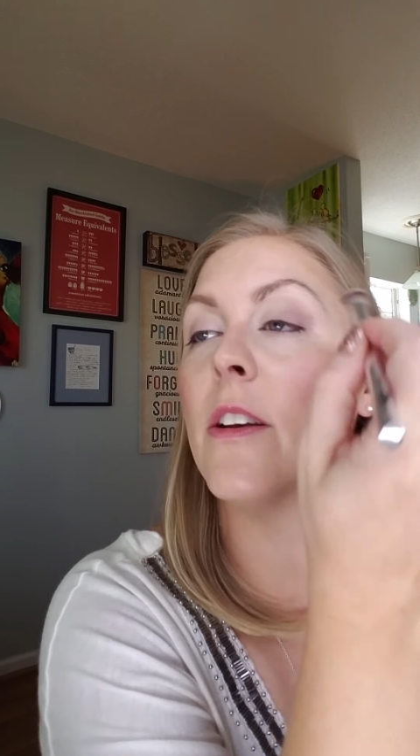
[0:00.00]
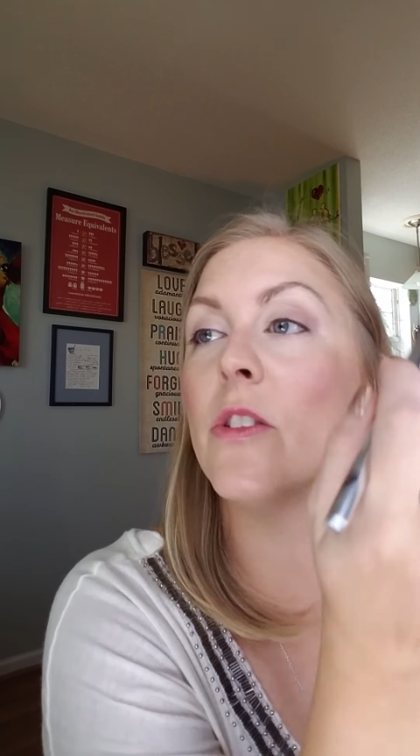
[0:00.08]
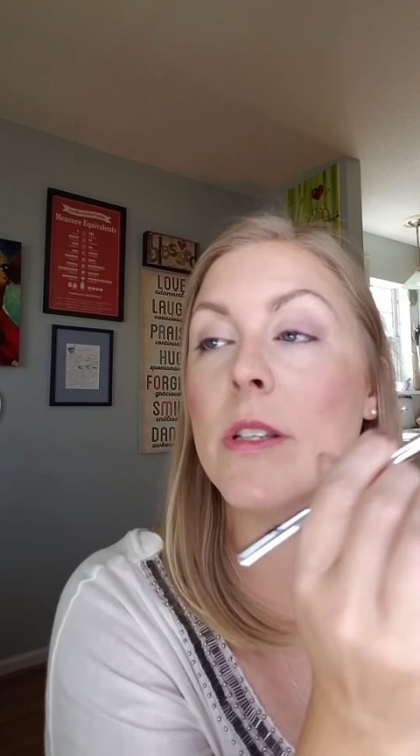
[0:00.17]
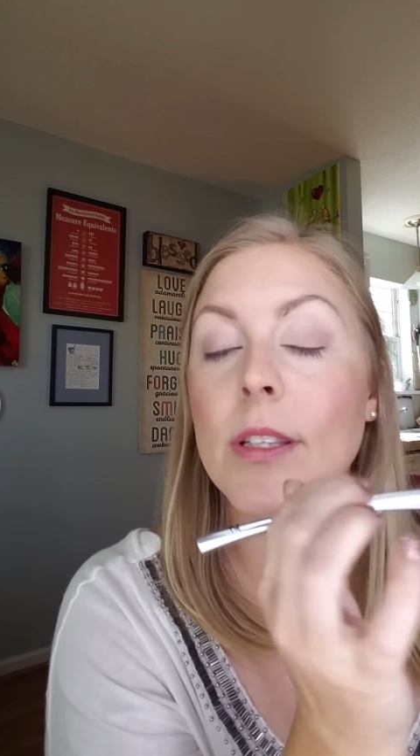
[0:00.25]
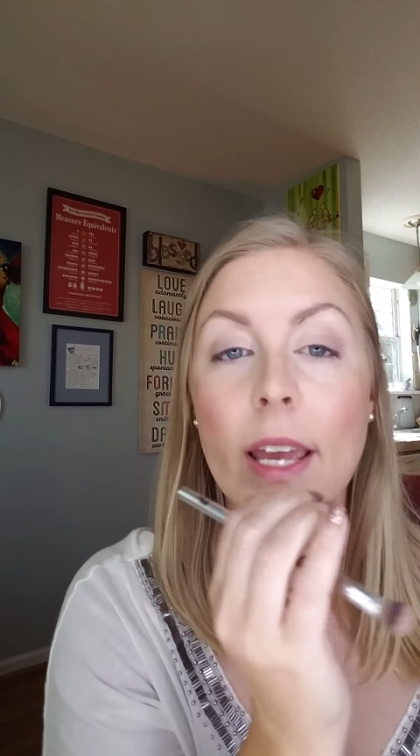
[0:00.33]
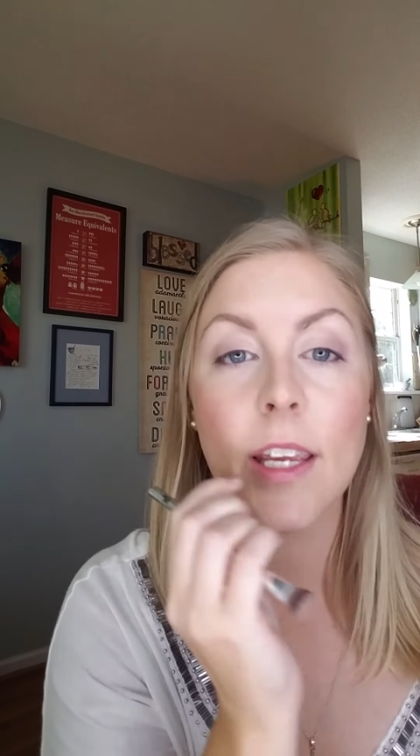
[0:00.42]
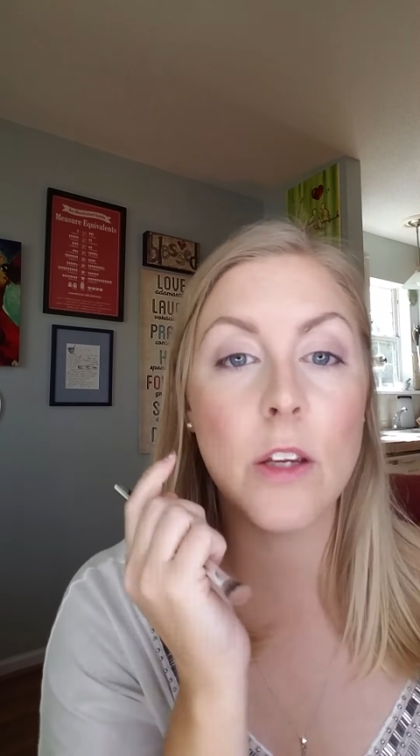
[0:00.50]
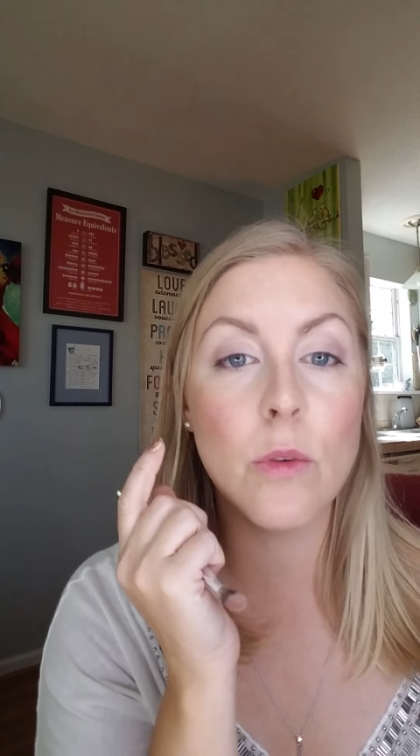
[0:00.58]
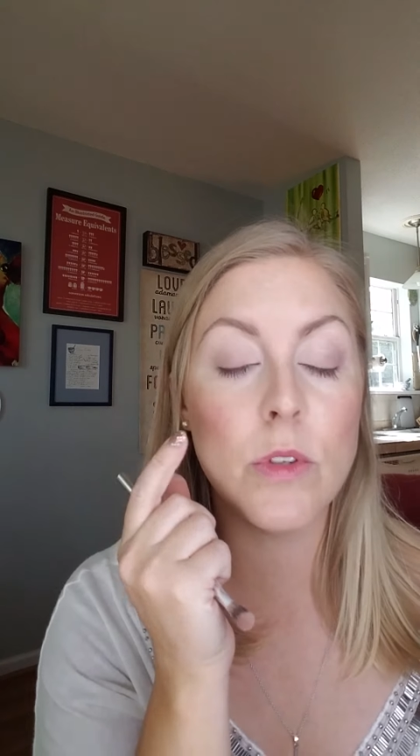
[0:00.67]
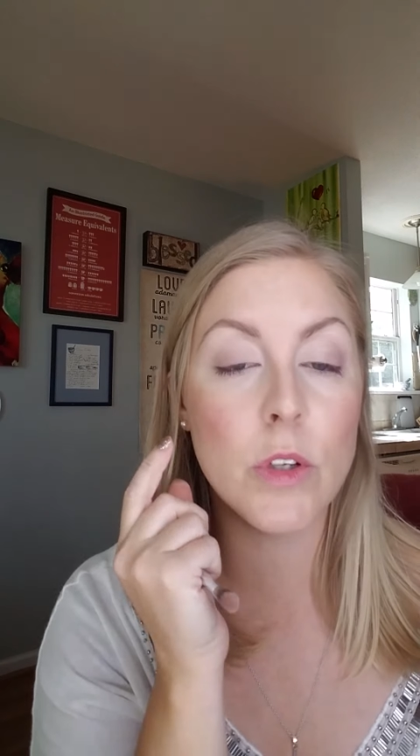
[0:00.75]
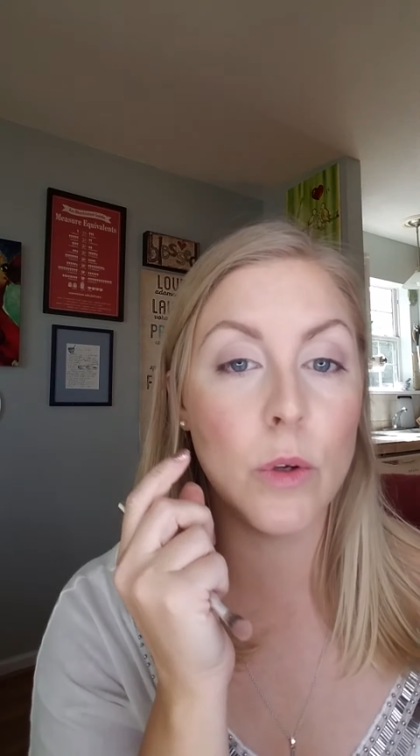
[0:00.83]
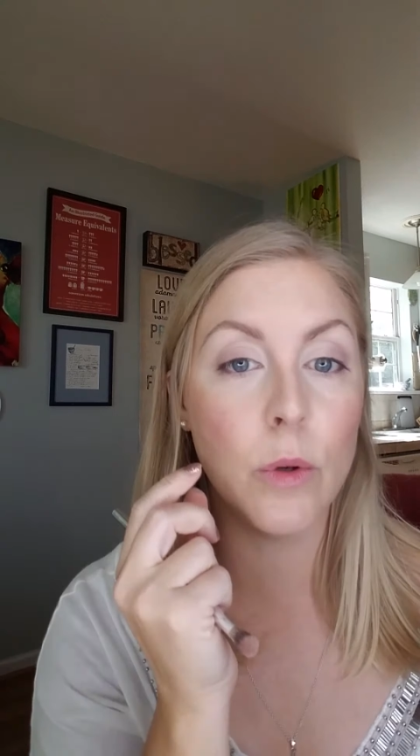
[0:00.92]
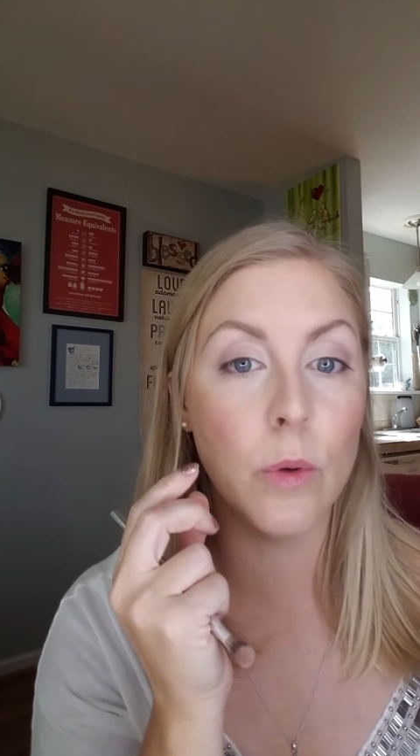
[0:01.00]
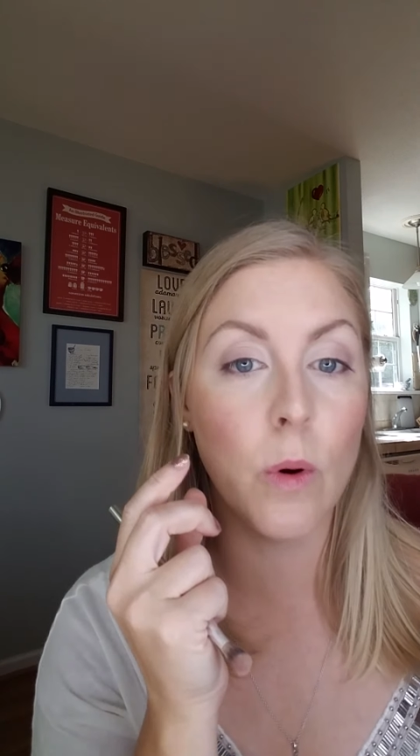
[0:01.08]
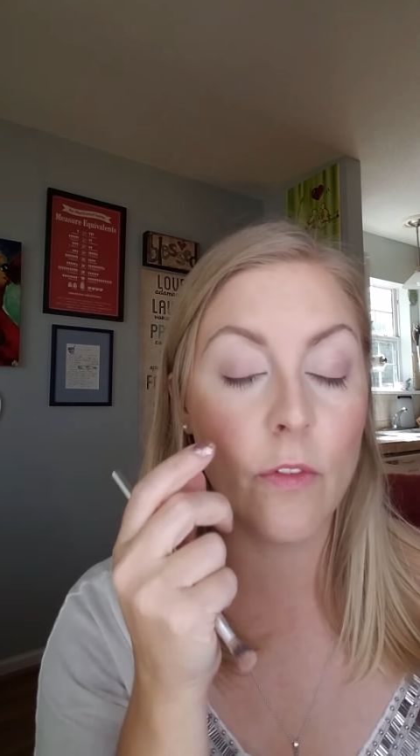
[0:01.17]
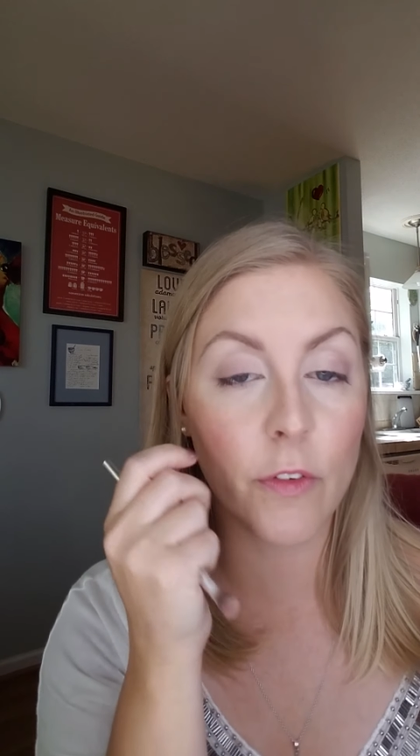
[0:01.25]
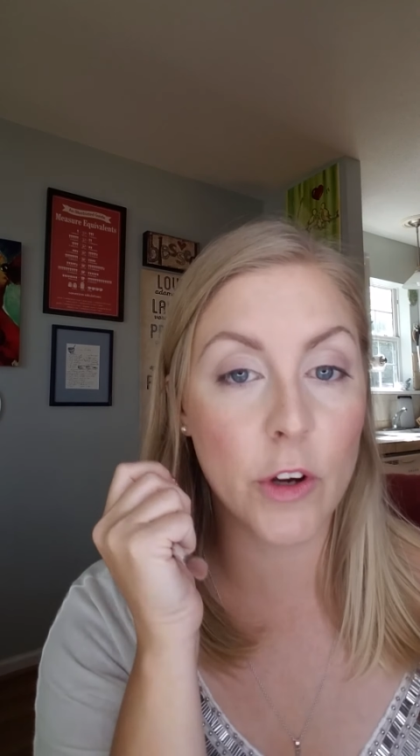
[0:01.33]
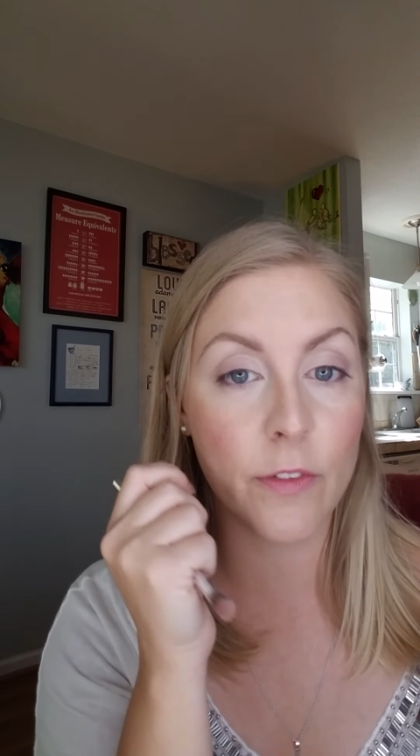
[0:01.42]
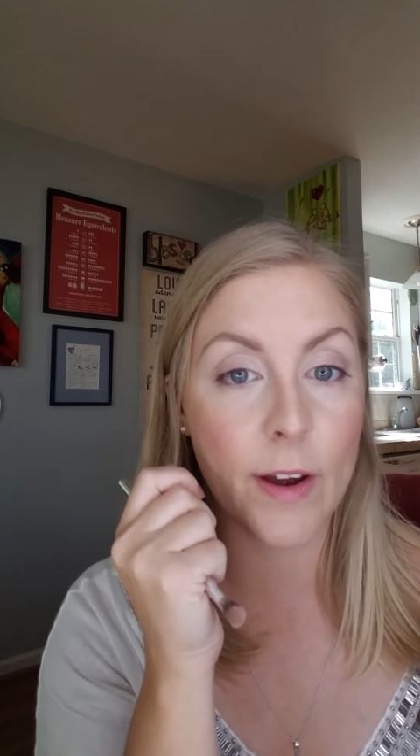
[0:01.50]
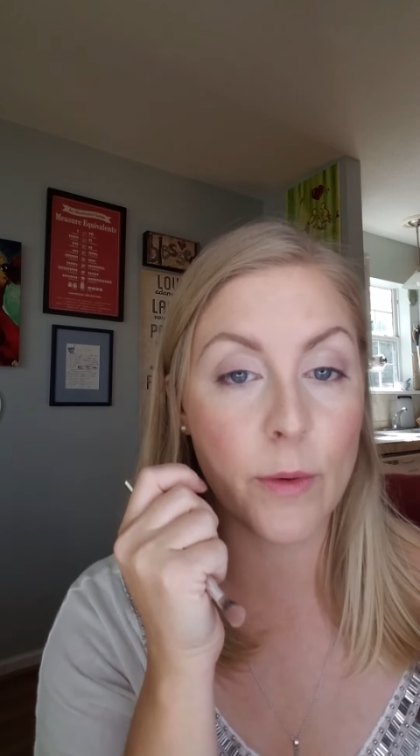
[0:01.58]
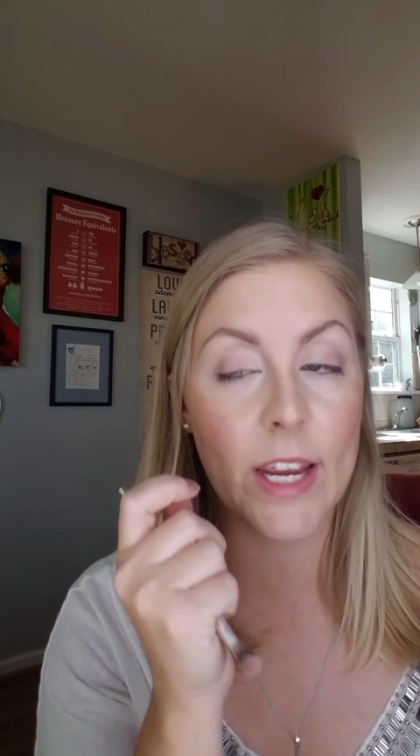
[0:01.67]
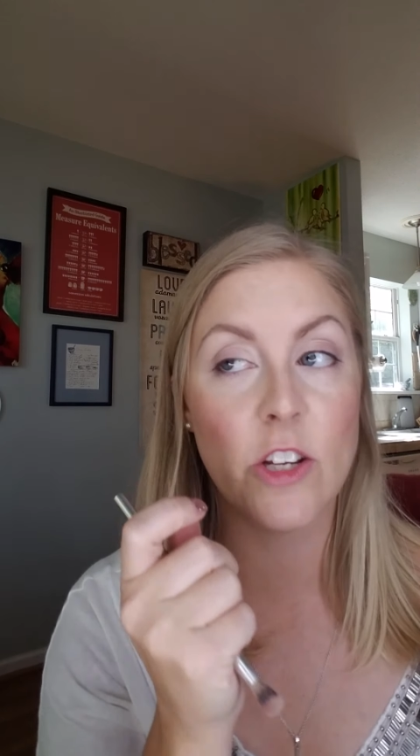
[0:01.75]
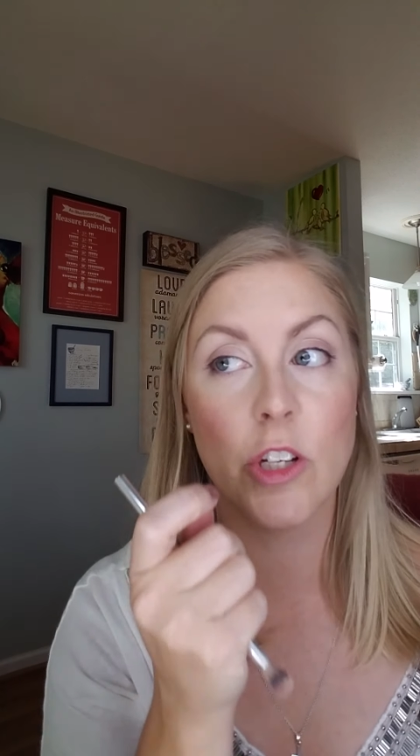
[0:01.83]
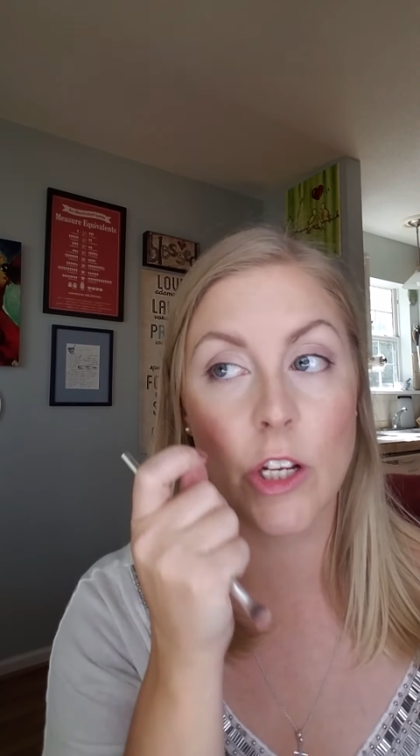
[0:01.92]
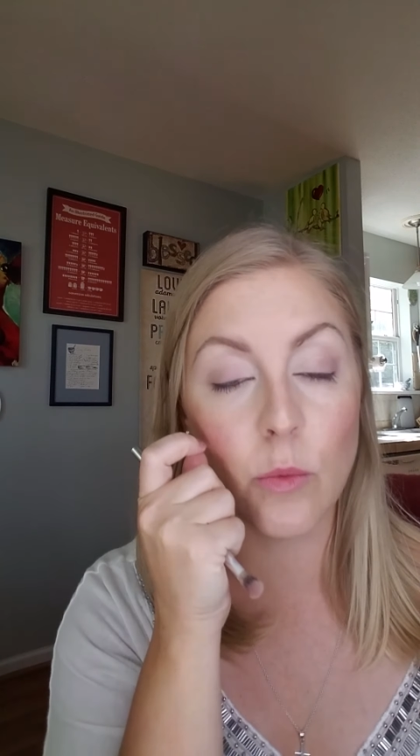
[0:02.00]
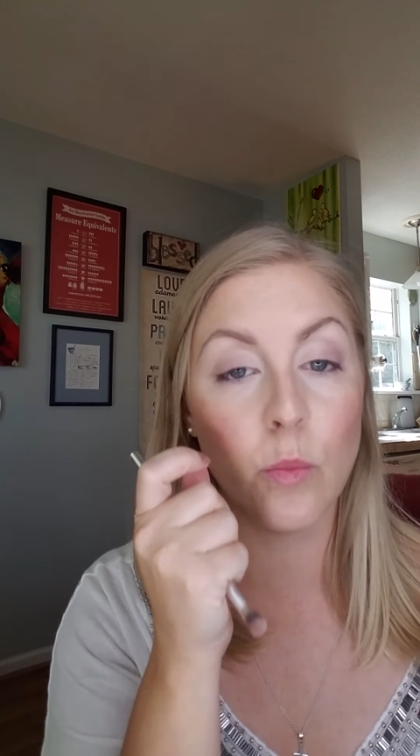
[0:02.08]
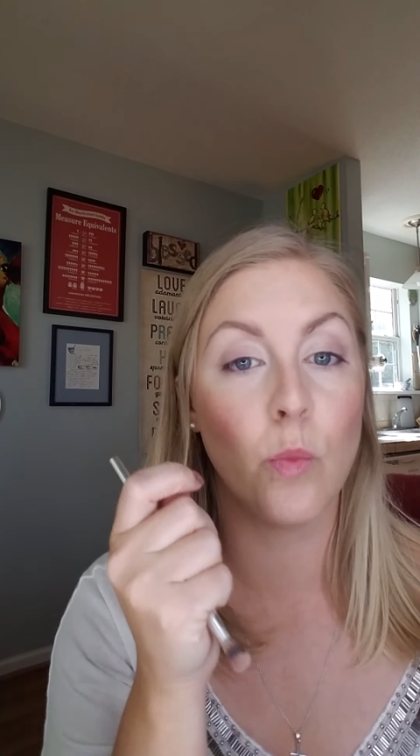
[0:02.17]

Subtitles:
just like you do for your foundation,